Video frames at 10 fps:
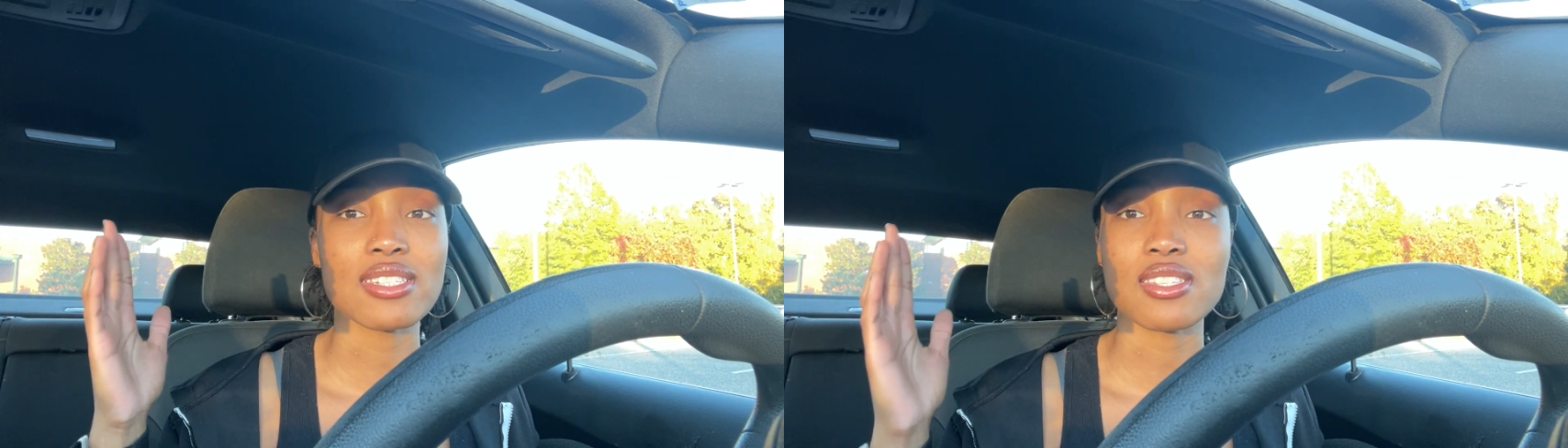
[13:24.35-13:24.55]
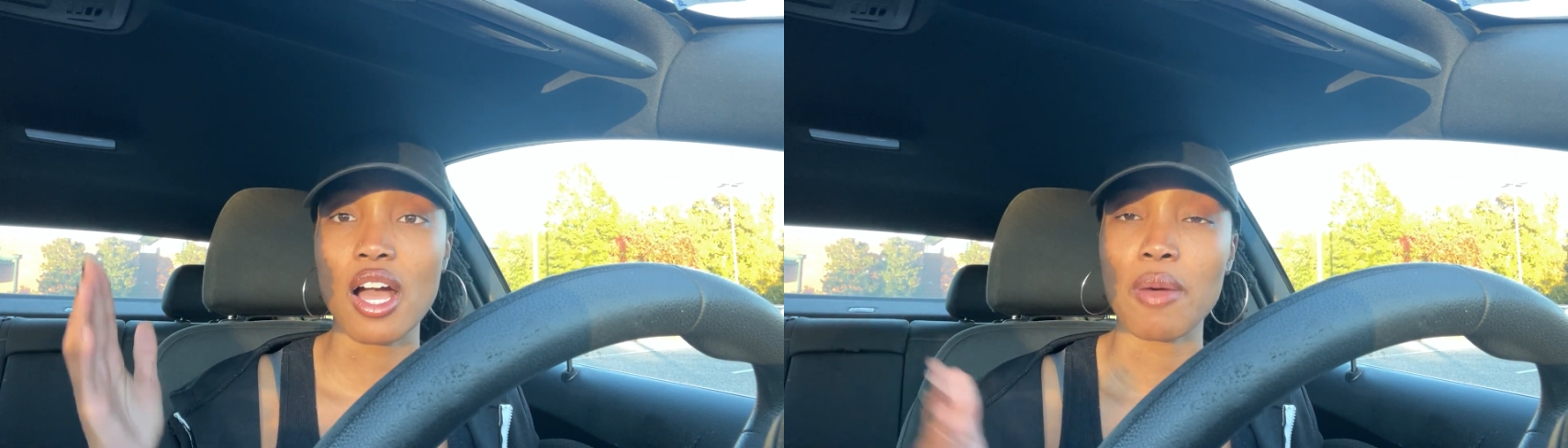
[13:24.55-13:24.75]

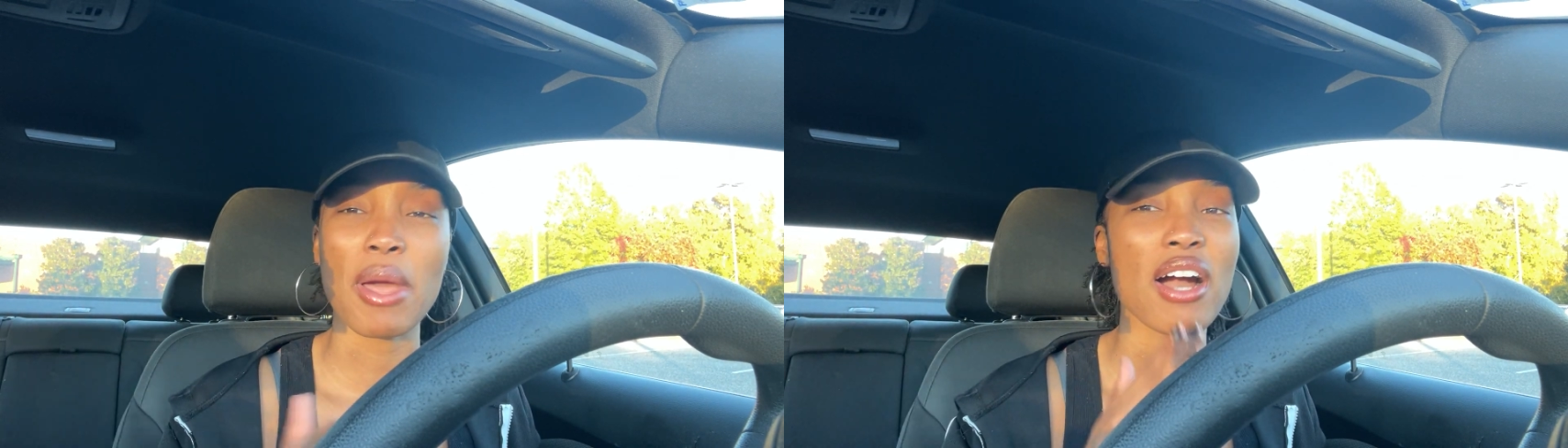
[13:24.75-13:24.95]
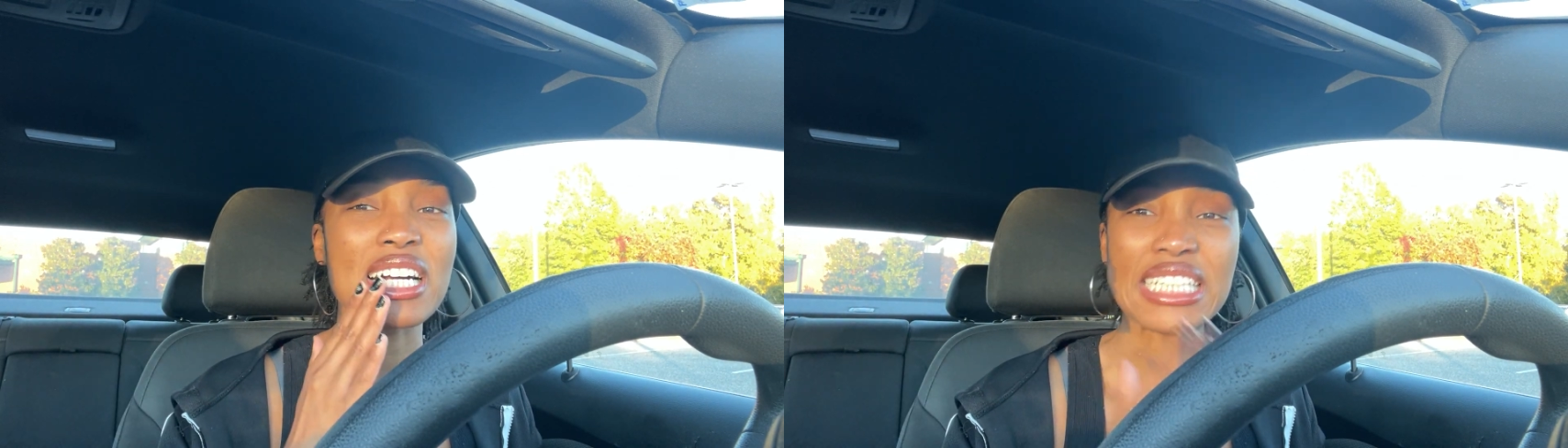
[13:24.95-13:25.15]
to talk
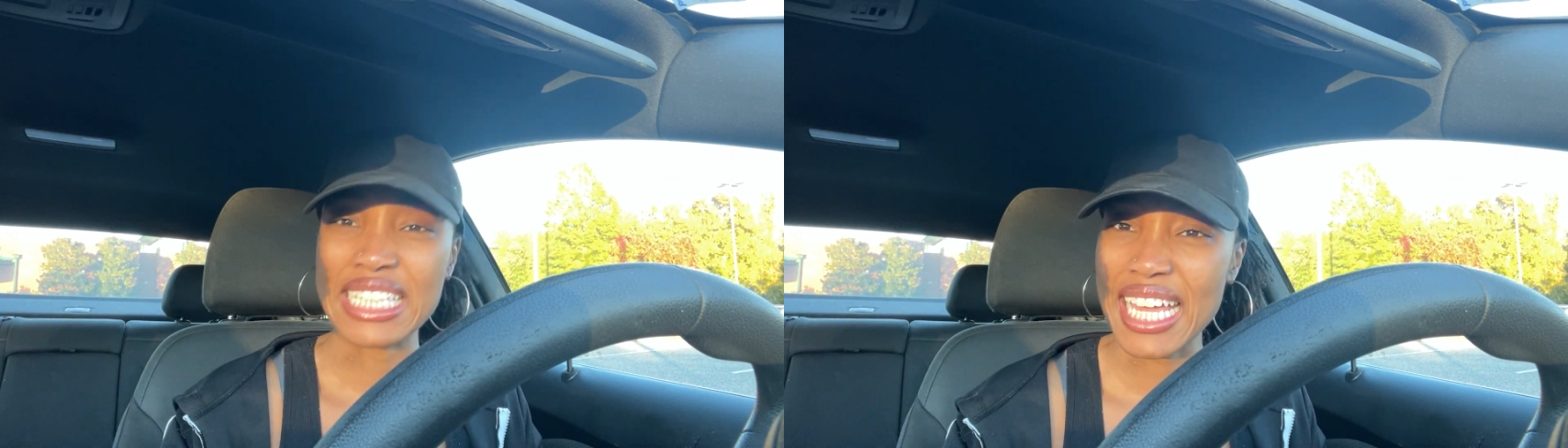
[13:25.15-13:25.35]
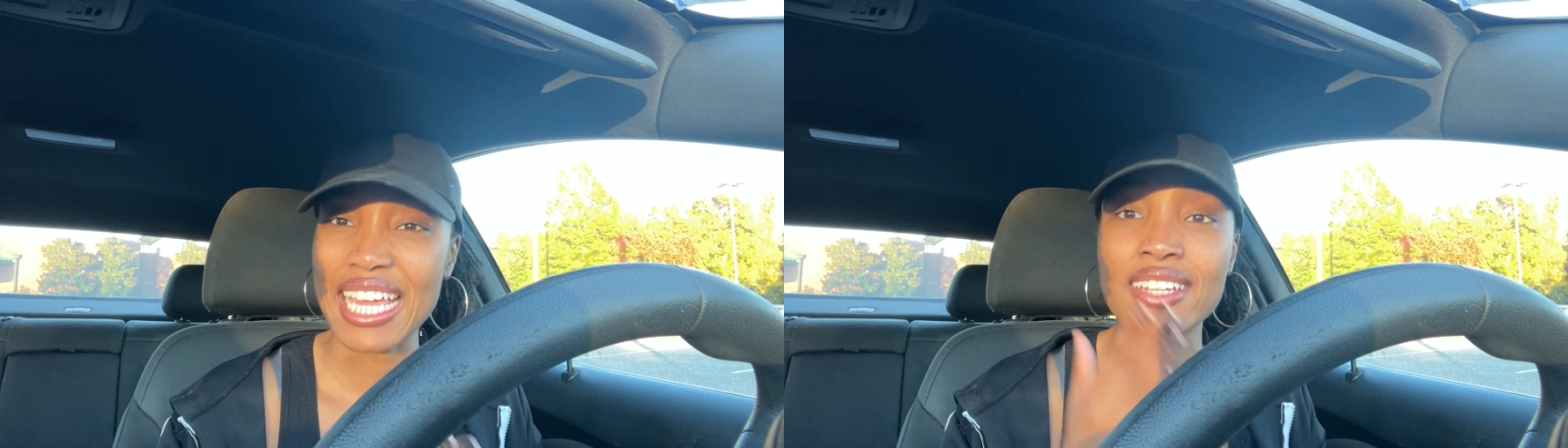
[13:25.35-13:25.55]
about a
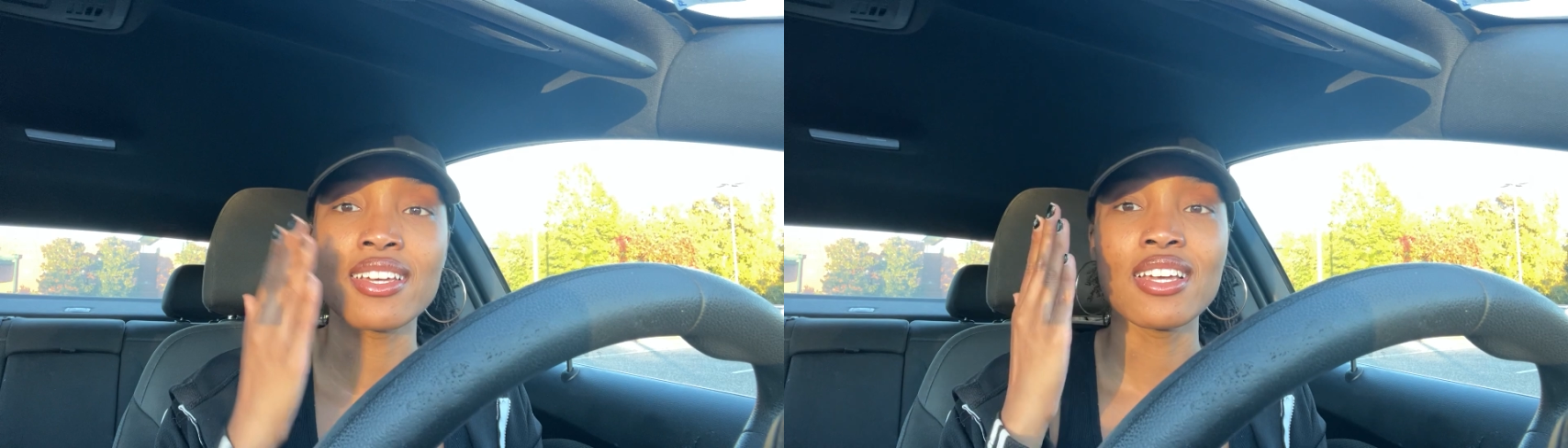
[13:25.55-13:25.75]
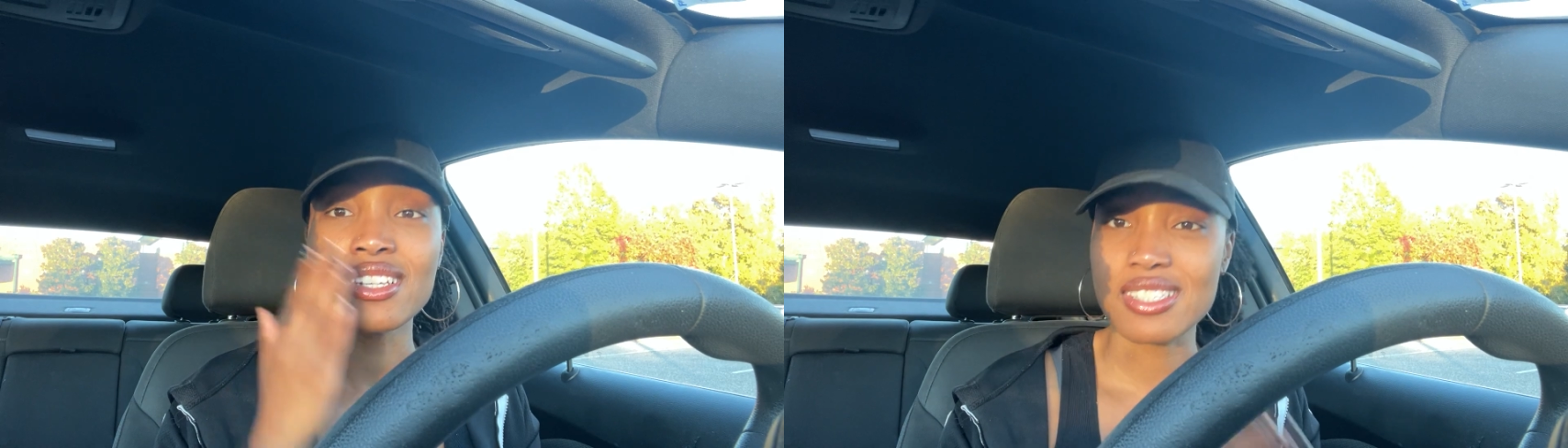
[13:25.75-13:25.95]
dead
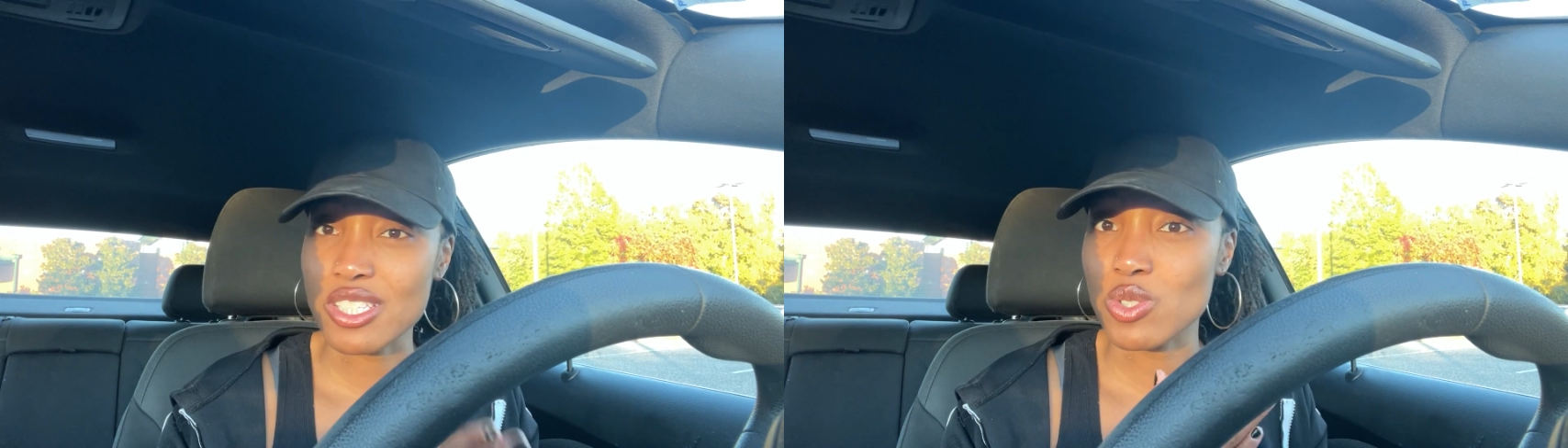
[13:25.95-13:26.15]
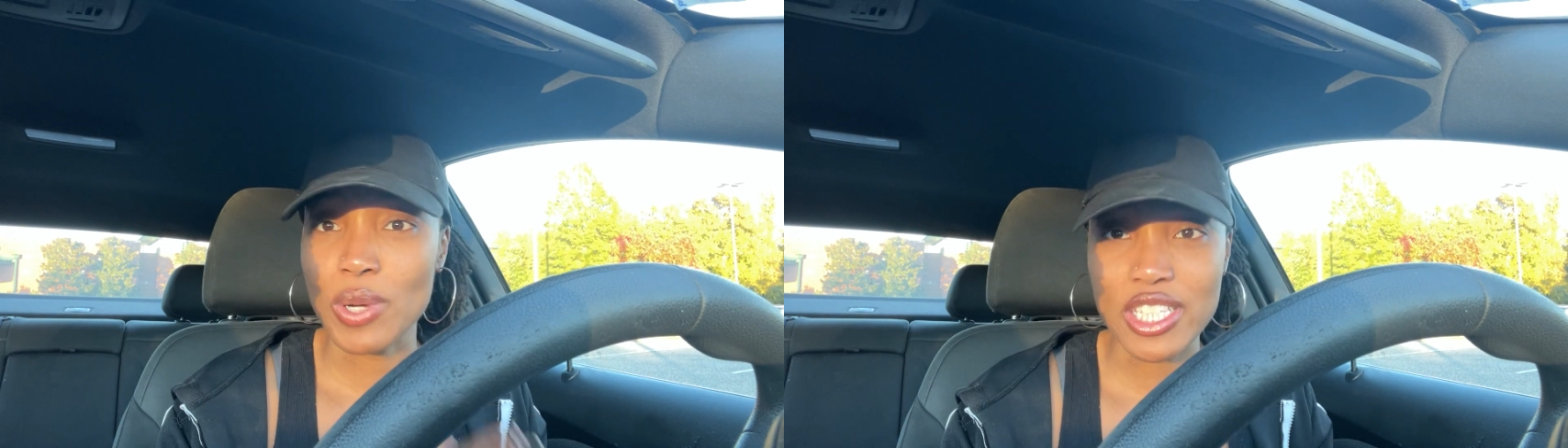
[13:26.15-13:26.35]

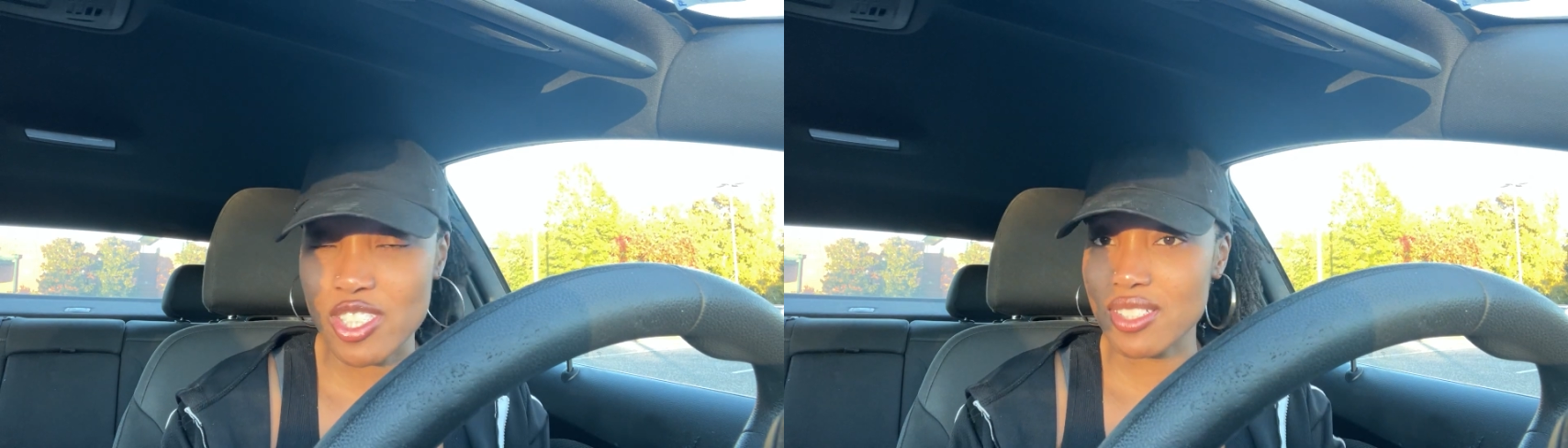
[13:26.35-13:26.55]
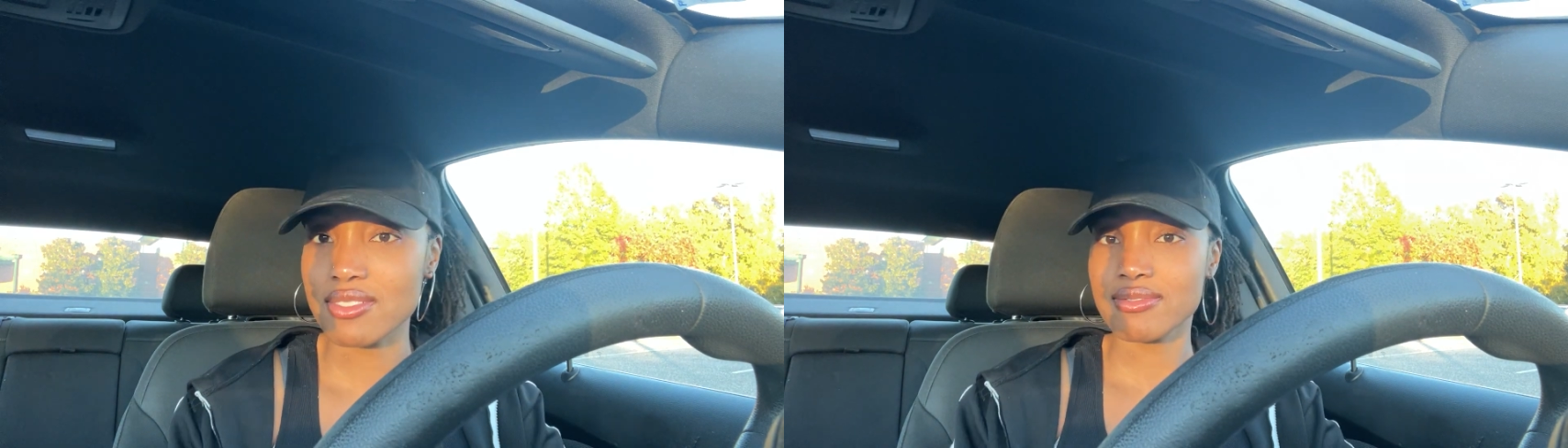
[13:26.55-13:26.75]

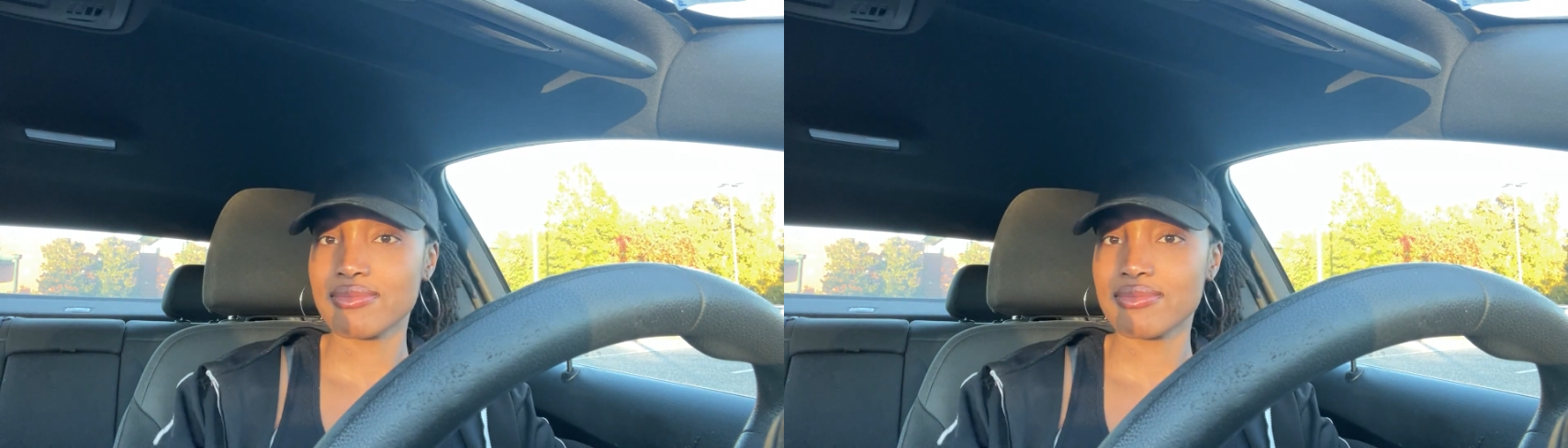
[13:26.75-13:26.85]
situation